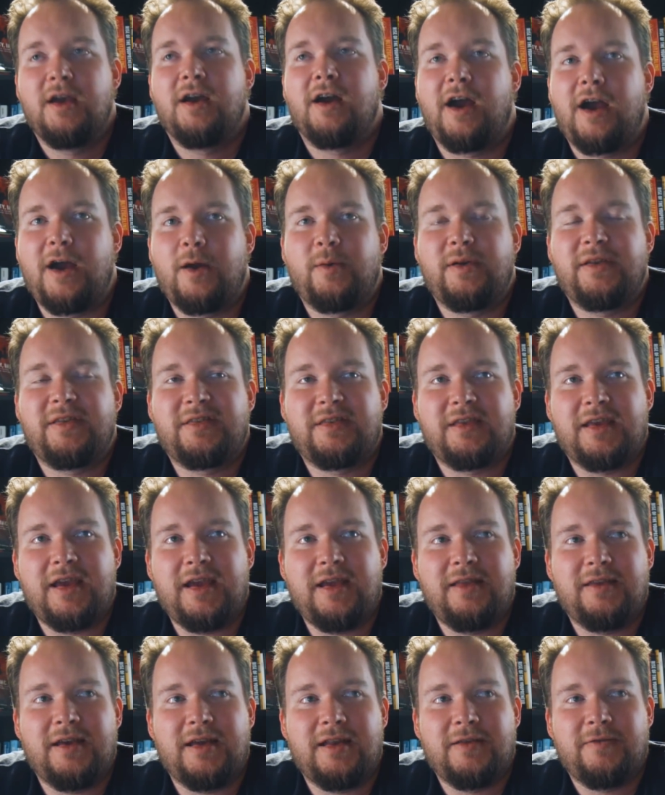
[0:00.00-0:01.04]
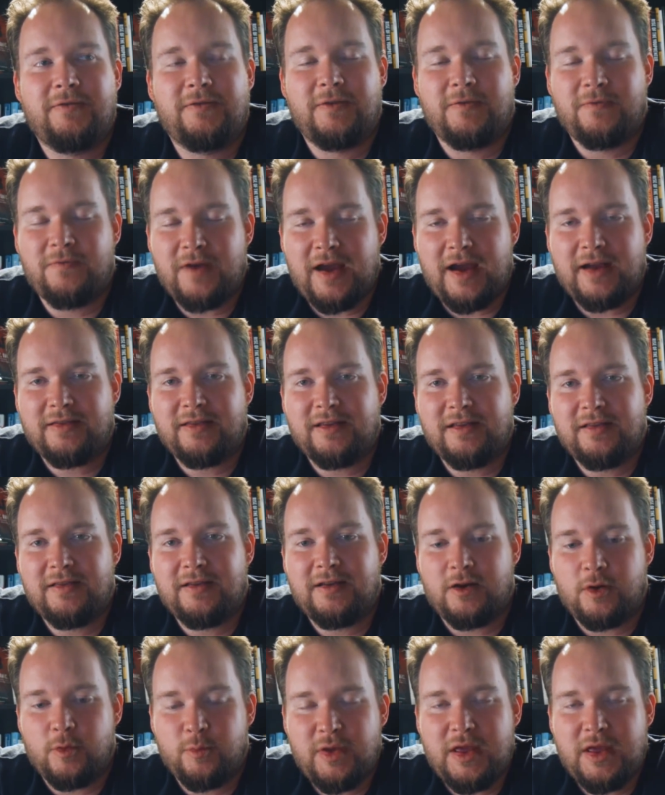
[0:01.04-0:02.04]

I always say that if the fact that there are